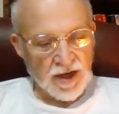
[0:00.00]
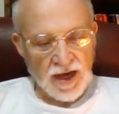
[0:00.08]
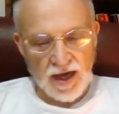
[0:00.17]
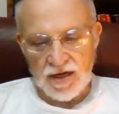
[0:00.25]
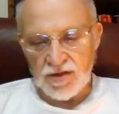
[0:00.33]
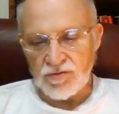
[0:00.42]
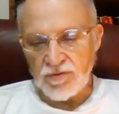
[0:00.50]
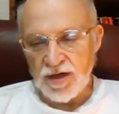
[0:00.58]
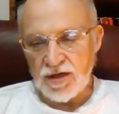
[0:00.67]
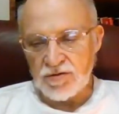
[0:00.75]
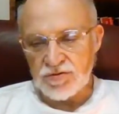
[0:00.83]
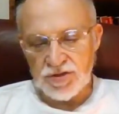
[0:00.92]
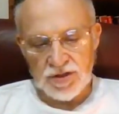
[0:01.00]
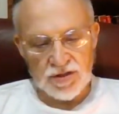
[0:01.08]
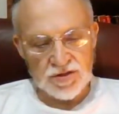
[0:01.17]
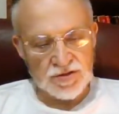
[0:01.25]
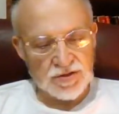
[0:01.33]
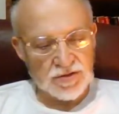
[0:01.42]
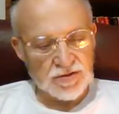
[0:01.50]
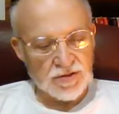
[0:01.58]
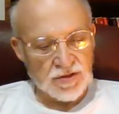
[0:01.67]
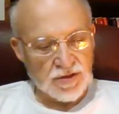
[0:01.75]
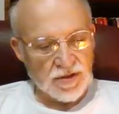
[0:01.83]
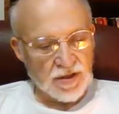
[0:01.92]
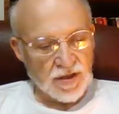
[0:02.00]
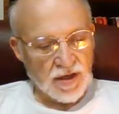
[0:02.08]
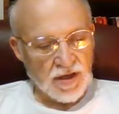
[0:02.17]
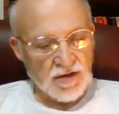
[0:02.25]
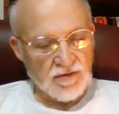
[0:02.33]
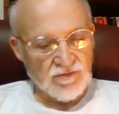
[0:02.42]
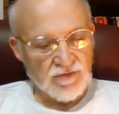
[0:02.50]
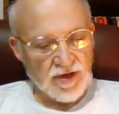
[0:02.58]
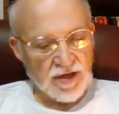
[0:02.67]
and in the Waco Citizen of